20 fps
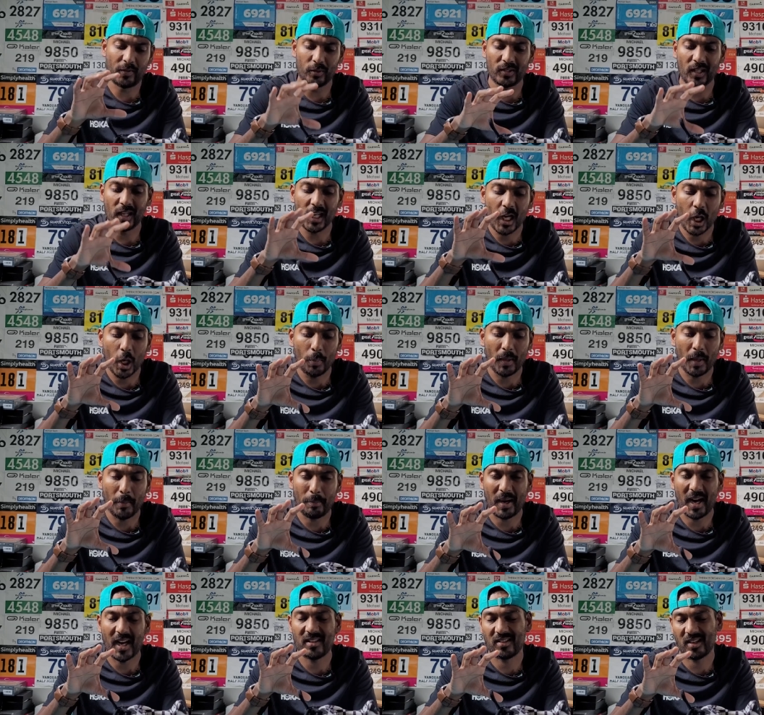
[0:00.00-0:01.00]
feels a little bit
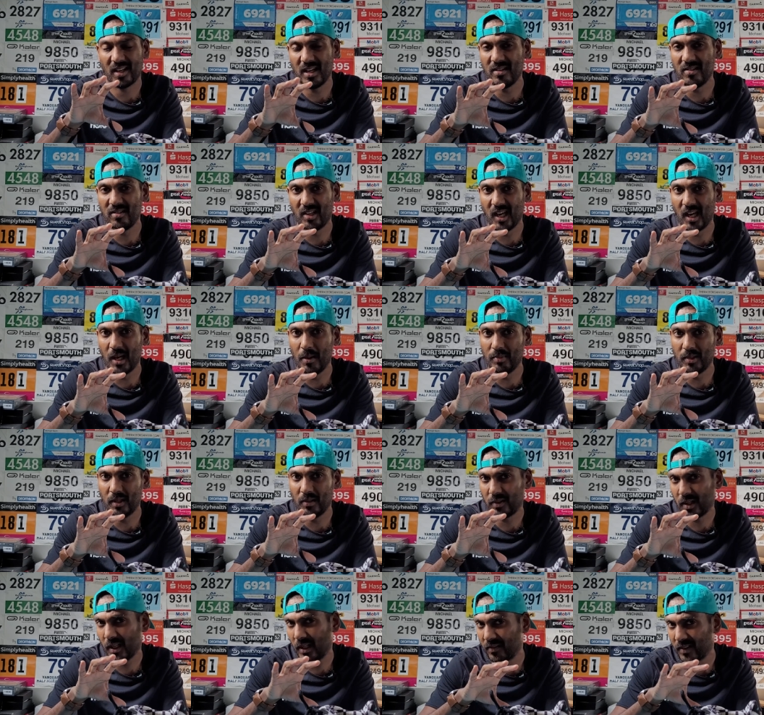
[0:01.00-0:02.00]
better in terms
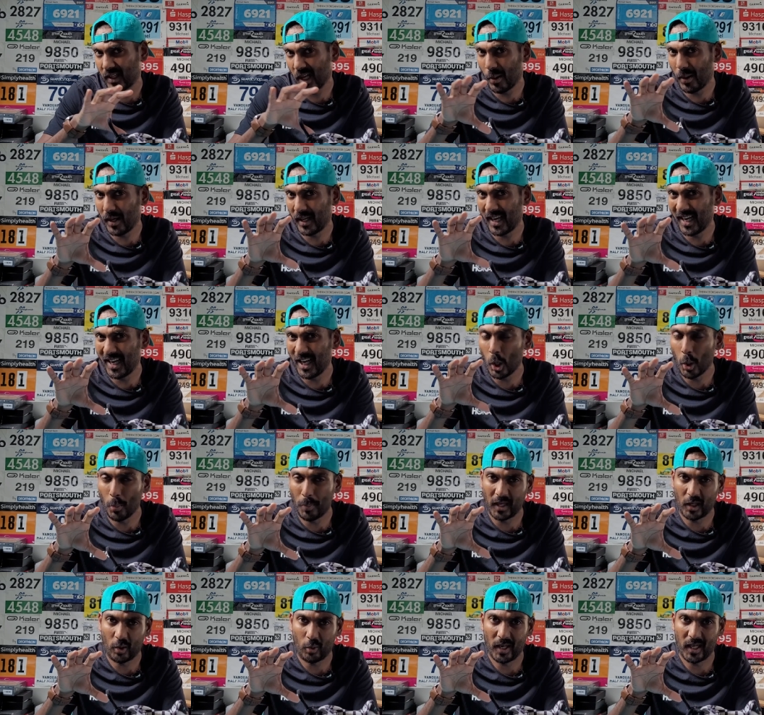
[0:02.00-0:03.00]
of kind of going a little
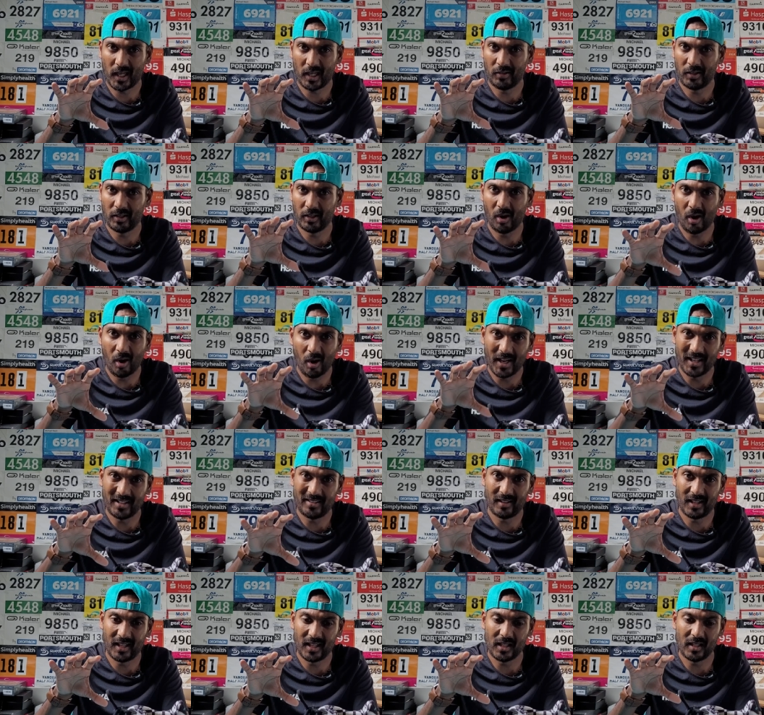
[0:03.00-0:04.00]
bit quicker in I
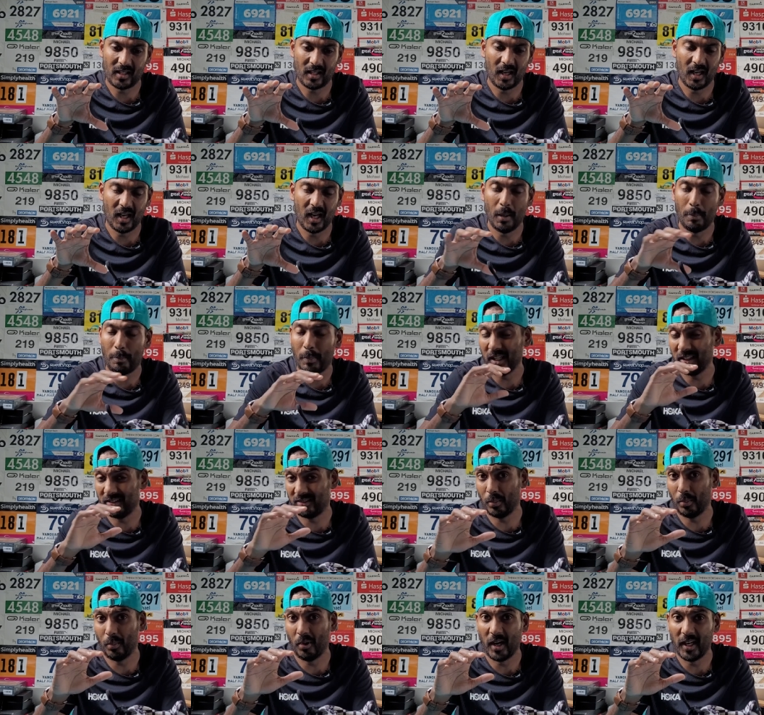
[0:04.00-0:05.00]
think uh,
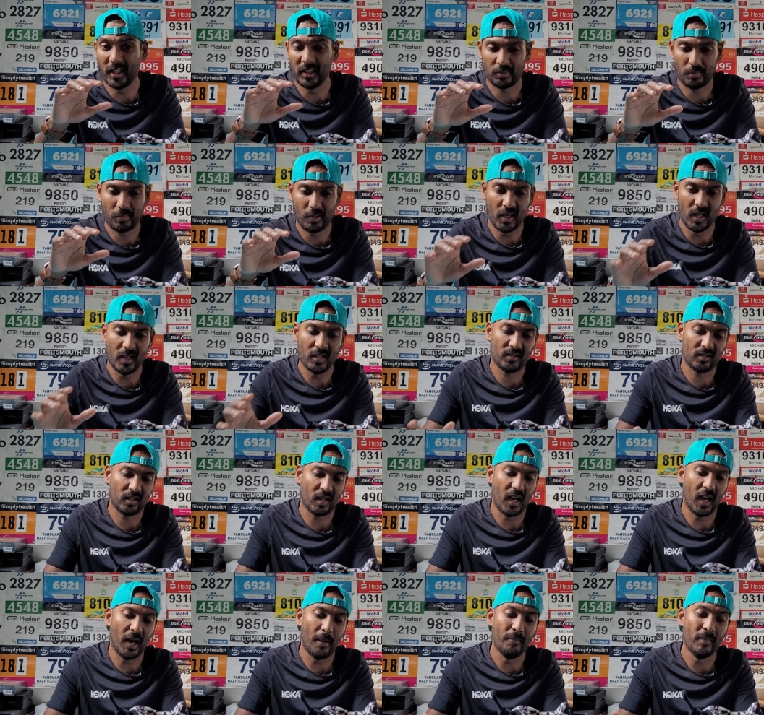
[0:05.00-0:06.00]
based on my experience
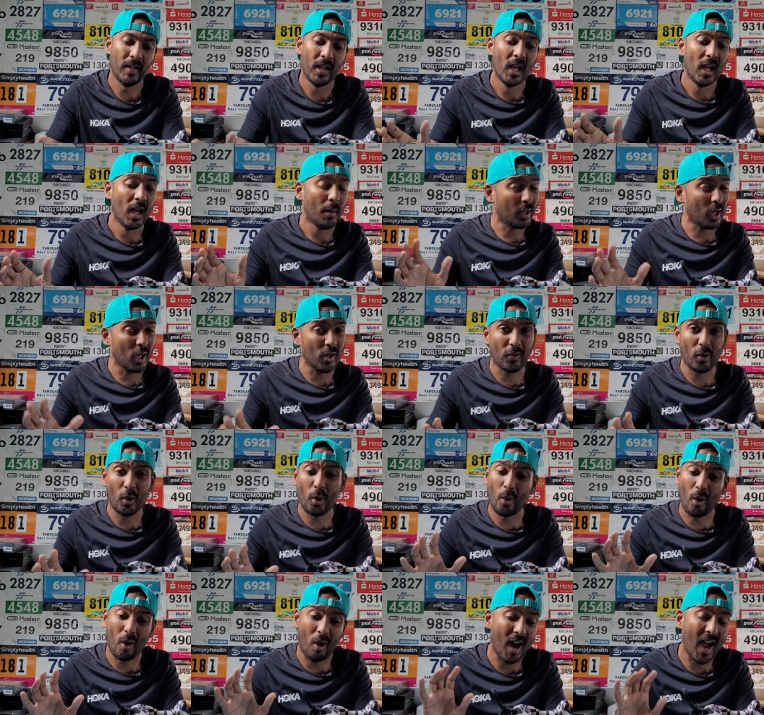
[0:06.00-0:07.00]
um, but
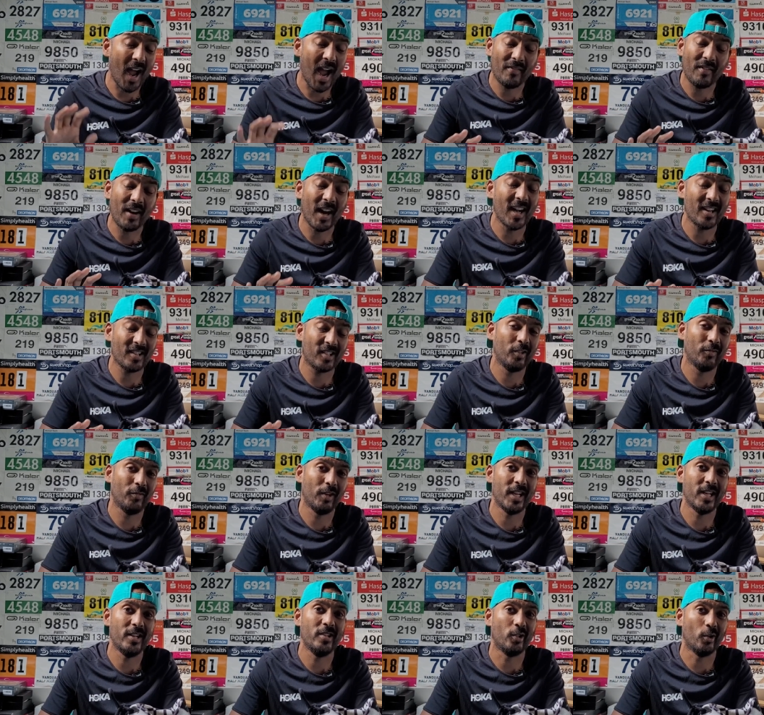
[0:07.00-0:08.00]
overall I have actually
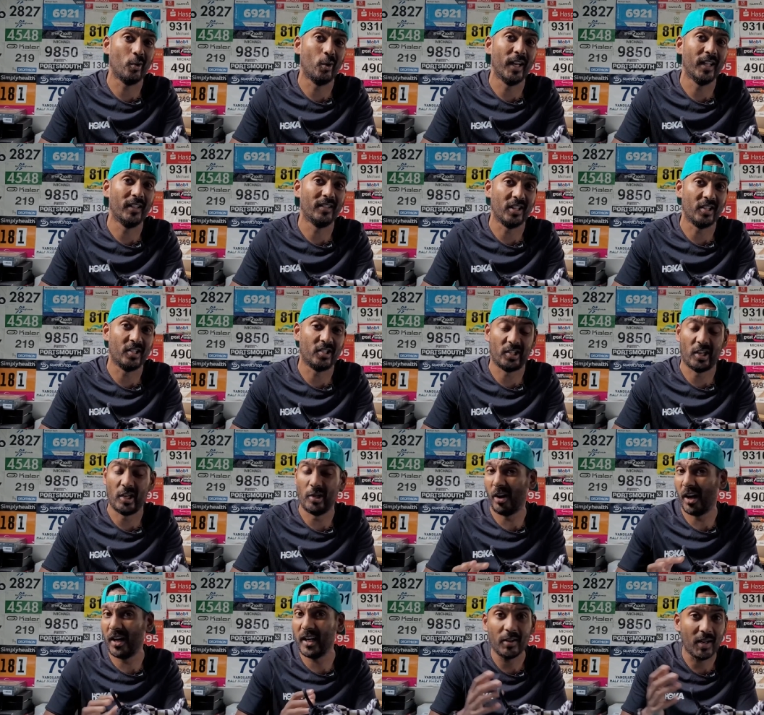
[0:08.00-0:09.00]
really enjoyed this
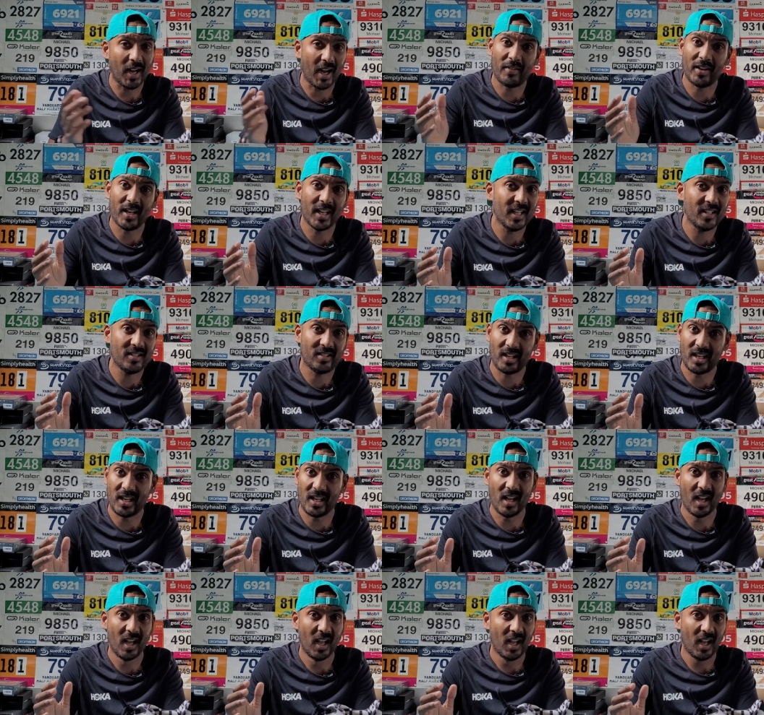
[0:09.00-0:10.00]
shoe I don't have an
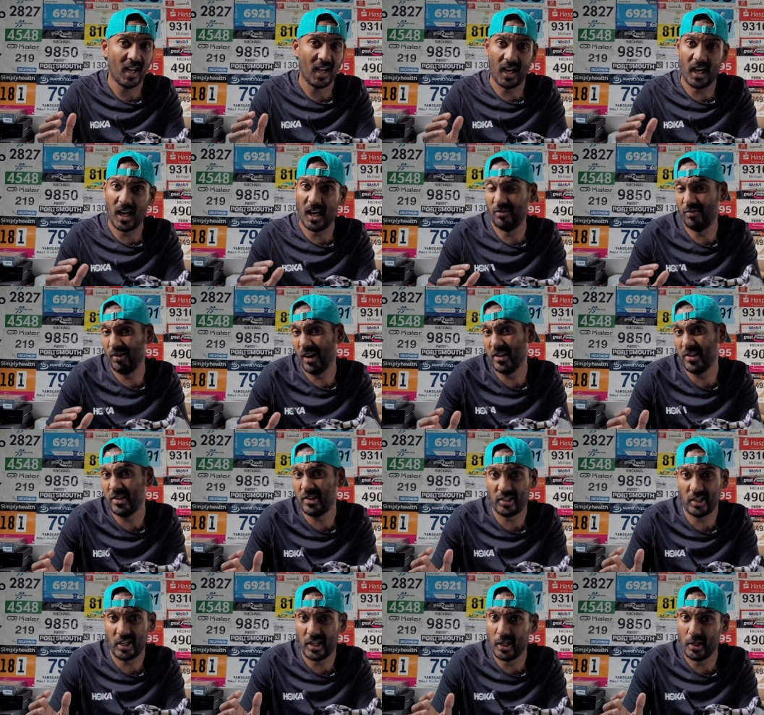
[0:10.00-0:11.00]
easy uh, run
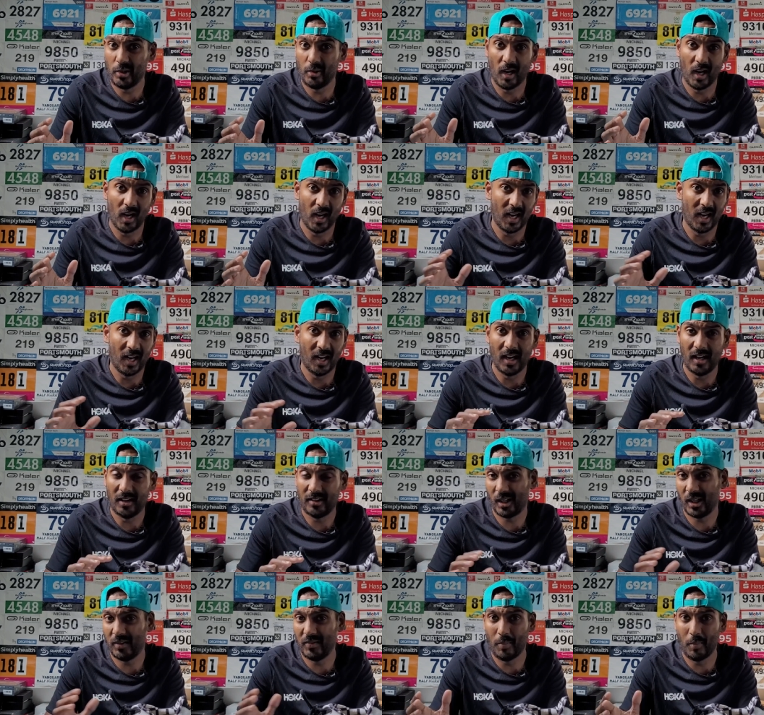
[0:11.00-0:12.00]
shoe uh,
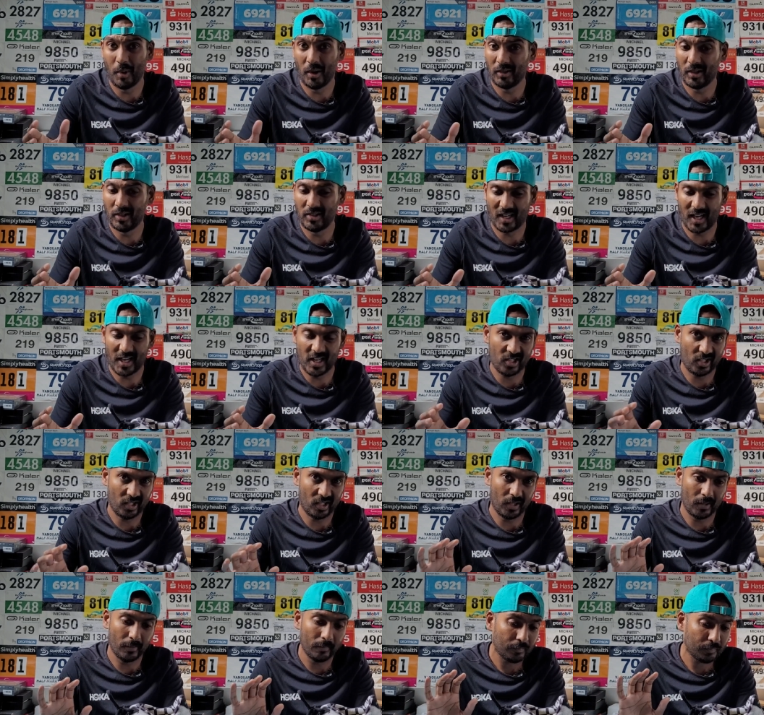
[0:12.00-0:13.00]
kind of in my
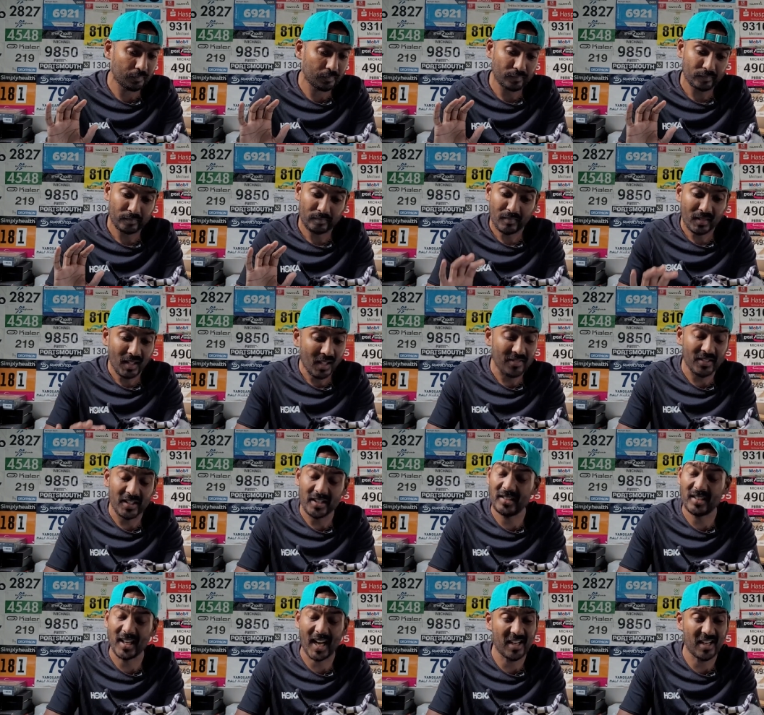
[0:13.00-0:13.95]
rotation this is